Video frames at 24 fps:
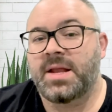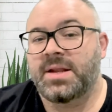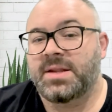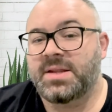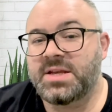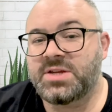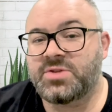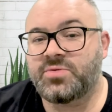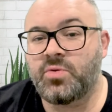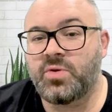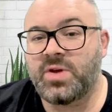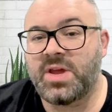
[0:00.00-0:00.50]

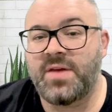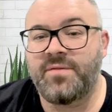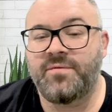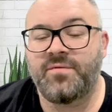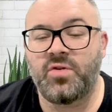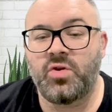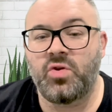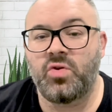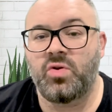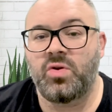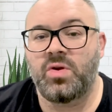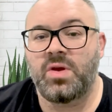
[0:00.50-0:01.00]
This will give
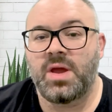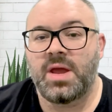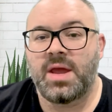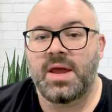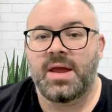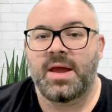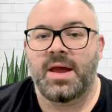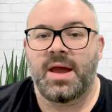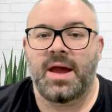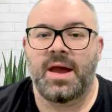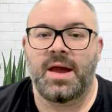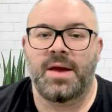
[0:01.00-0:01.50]
you
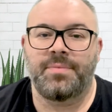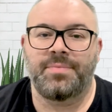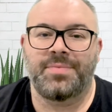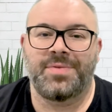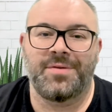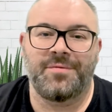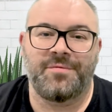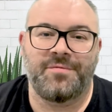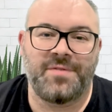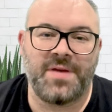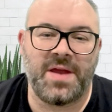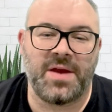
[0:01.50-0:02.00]
uh,
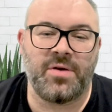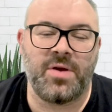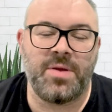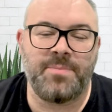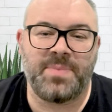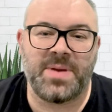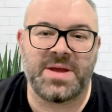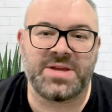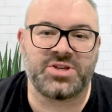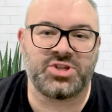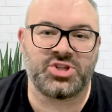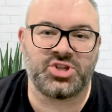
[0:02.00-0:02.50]
the very
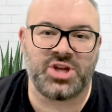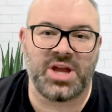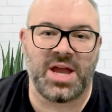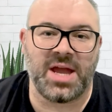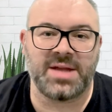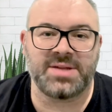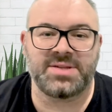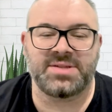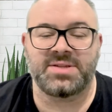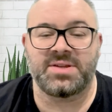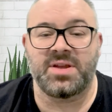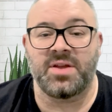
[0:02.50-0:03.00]
best
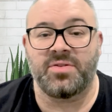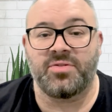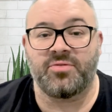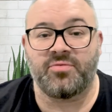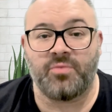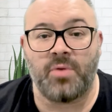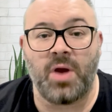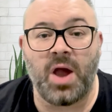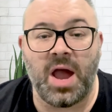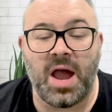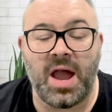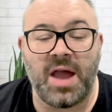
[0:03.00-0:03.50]
chance to
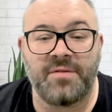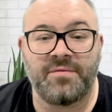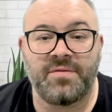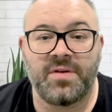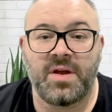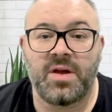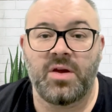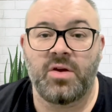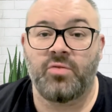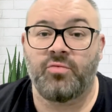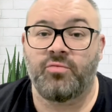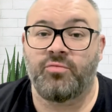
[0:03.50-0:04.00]
thrive
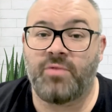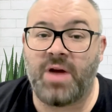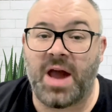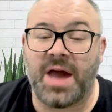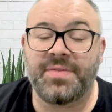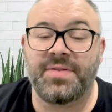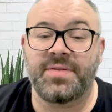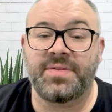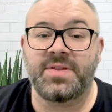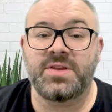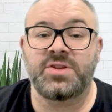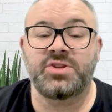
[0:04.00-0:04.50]

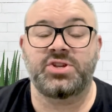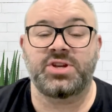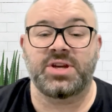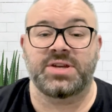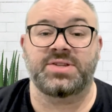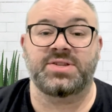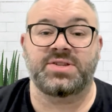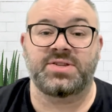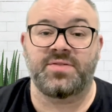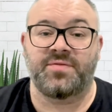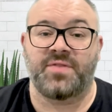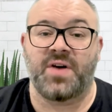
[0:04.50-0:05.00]
rather than
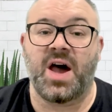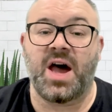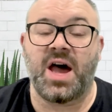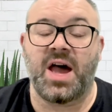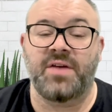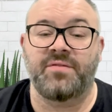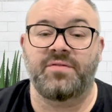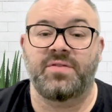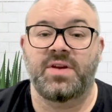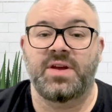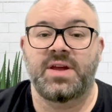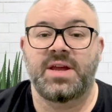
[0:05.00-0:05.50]
just
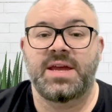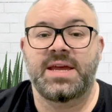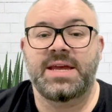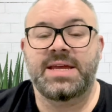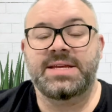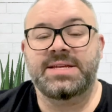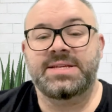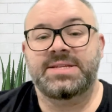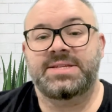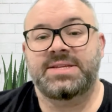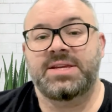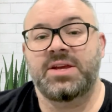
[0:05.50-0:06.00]
survive.
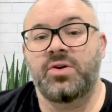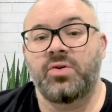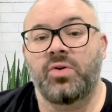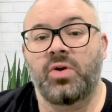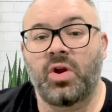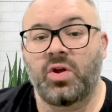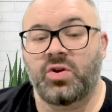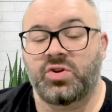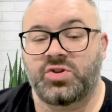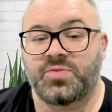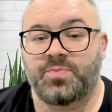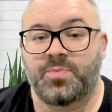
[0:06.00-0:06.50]

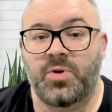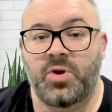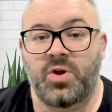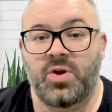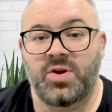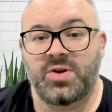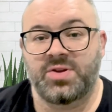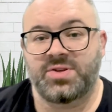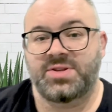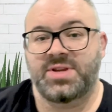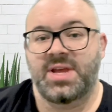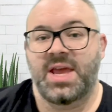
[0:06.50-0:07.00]
Serial
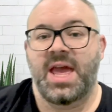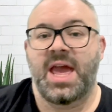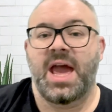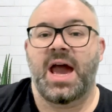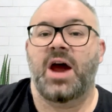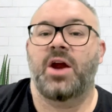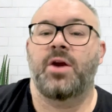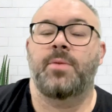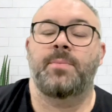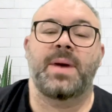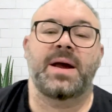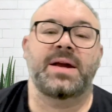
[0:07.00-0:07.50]
entrepreneurs
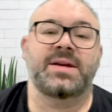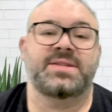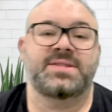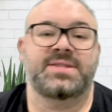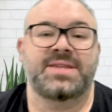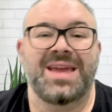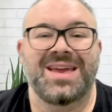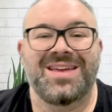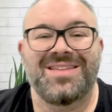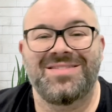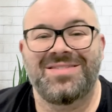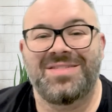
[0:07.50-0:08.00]
are
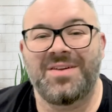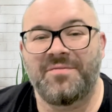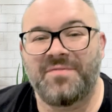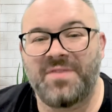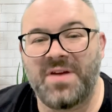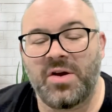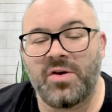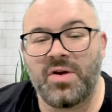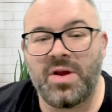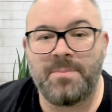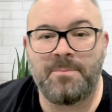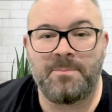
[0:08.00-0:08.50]
amongst the
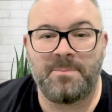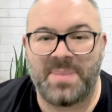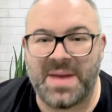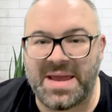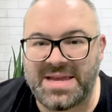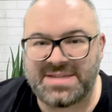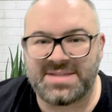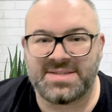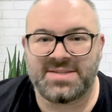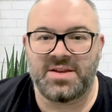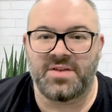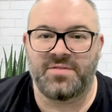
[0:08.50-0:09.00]
very
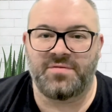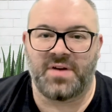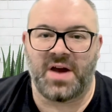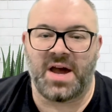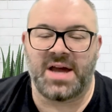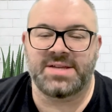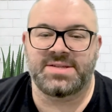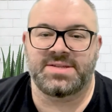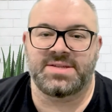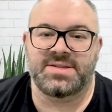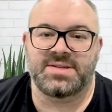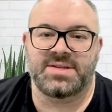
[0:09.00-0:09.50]
best
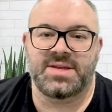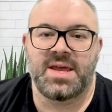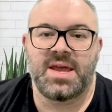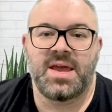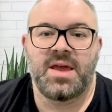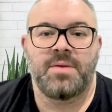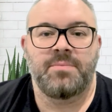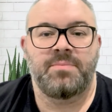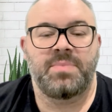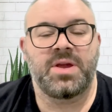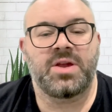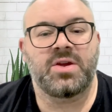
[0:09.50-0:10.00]
advisors
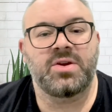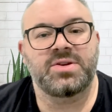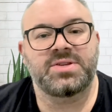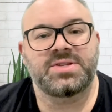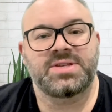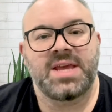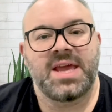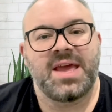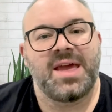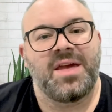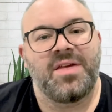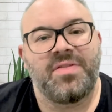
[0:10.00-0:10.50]

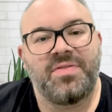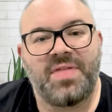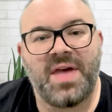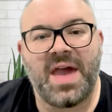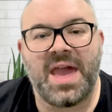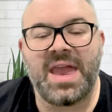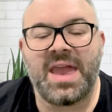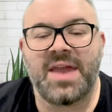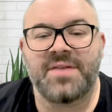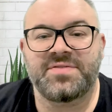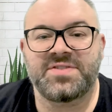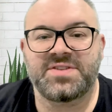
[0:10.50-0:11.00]
because
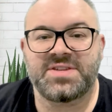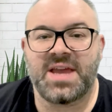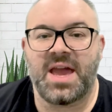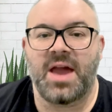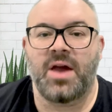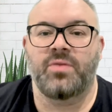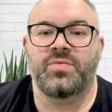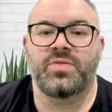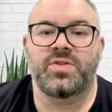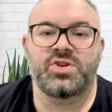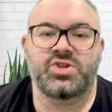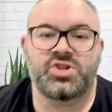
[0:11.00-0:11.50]
they have
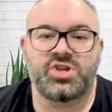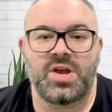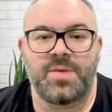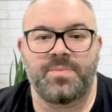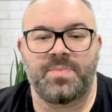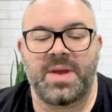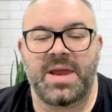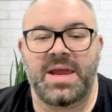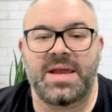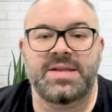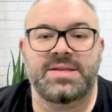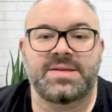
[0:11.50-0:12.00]
sailed the
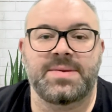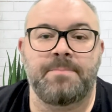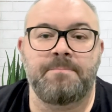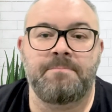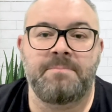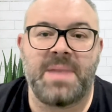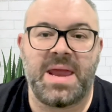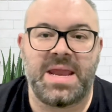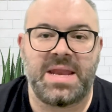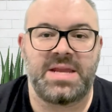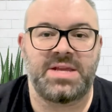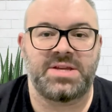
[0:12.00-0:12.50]
ship into
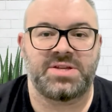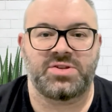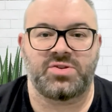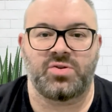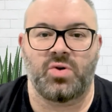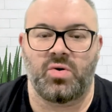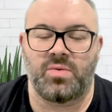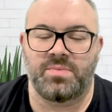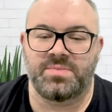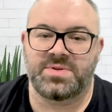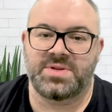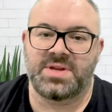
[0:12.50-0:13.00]
many
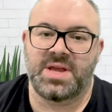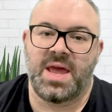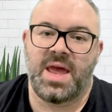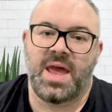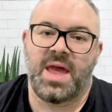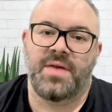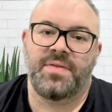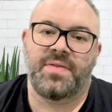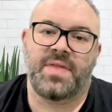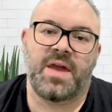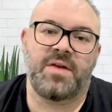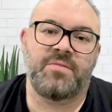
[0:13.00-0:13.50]
storms.
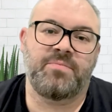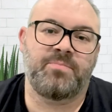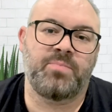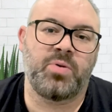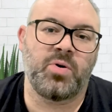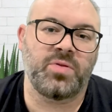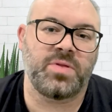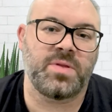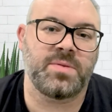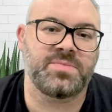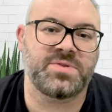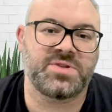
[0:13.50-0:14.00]
They've
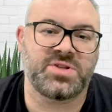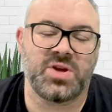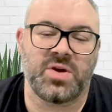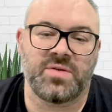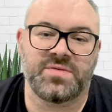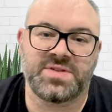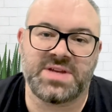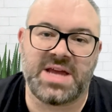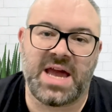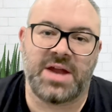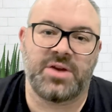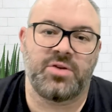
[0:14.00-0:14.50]
put
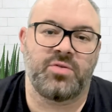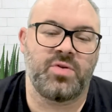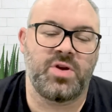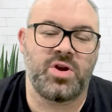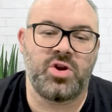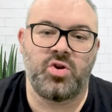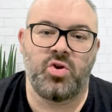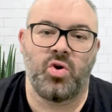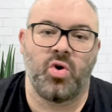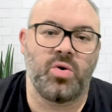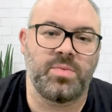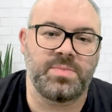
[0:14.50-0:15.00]
themselves under
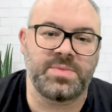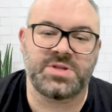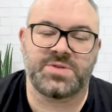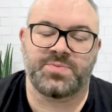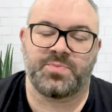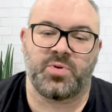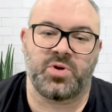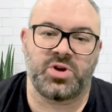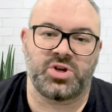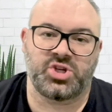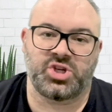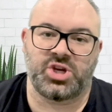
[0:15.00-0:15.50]
enormous
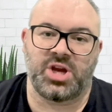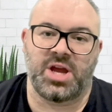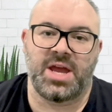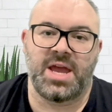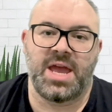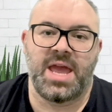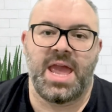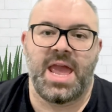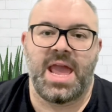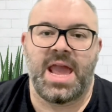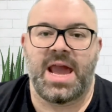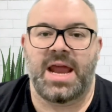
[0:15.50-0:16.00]
pressure
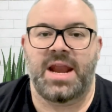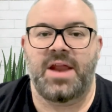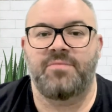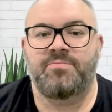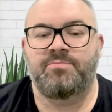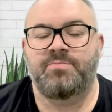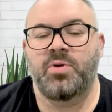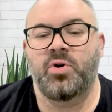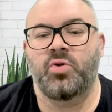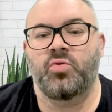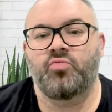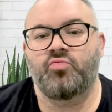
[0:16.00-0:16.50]
and
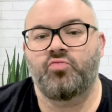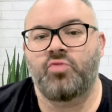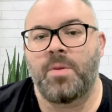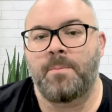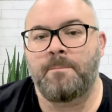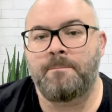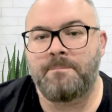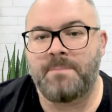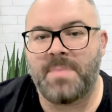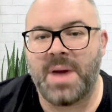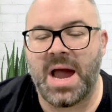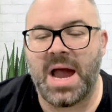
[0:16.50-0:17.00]
have built
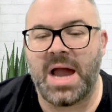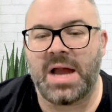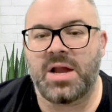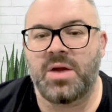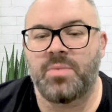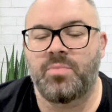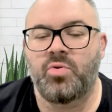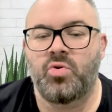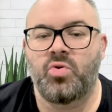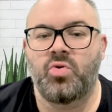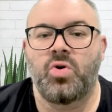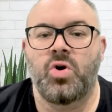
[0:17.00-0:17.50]

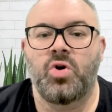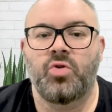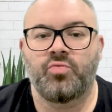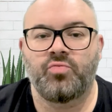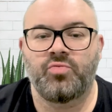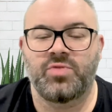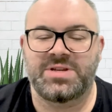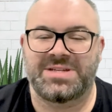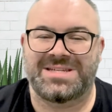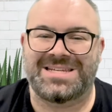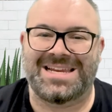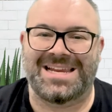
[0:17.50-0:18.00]
remarkable
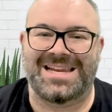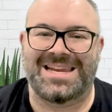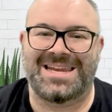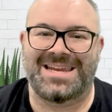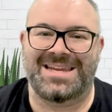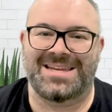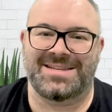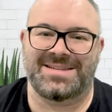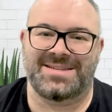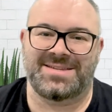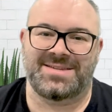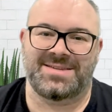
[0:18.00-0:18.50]

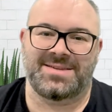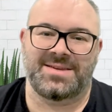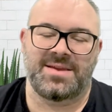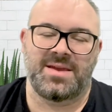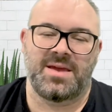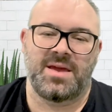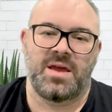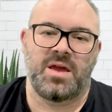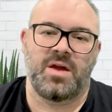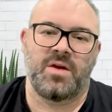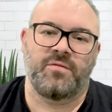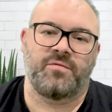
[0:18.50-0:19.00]
resilience.
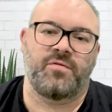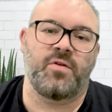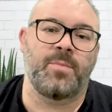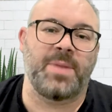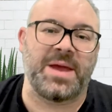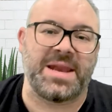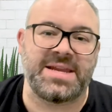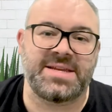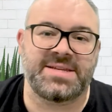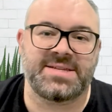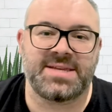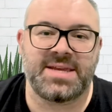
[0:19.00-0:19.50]
For
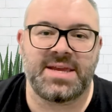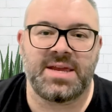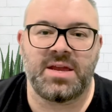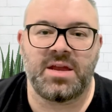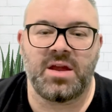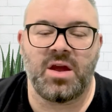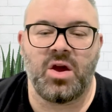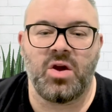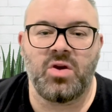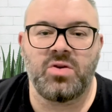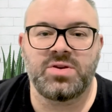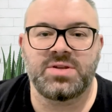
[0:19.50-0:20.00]
many
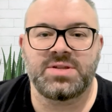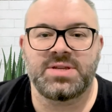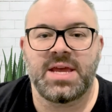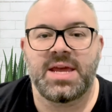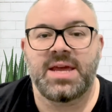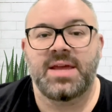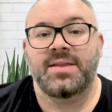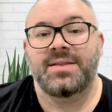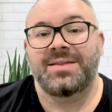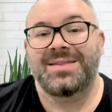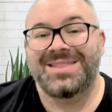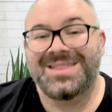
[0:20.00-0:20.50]
CEOs,
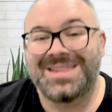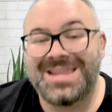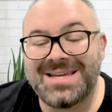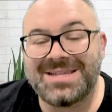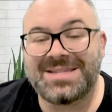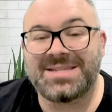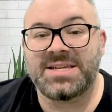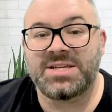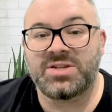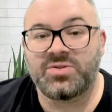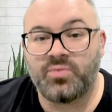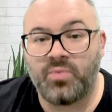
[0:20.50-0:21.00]

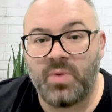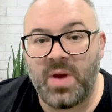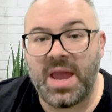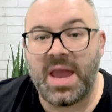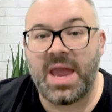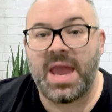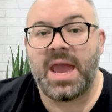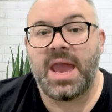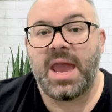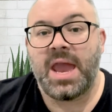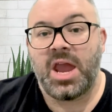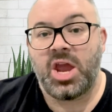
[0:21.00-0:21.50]
this is
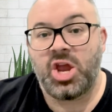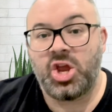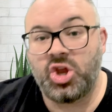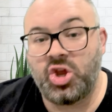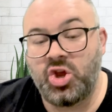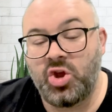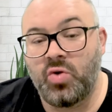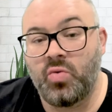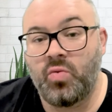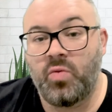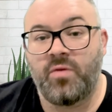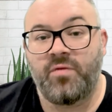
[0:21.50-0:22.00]
where
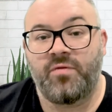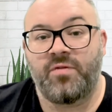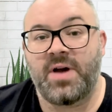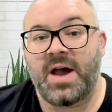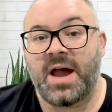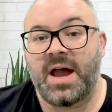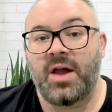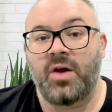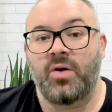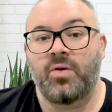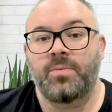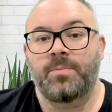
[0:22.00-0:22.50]
you will
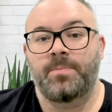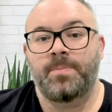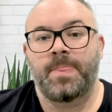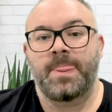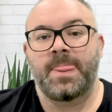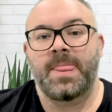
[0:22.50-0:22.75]
fail.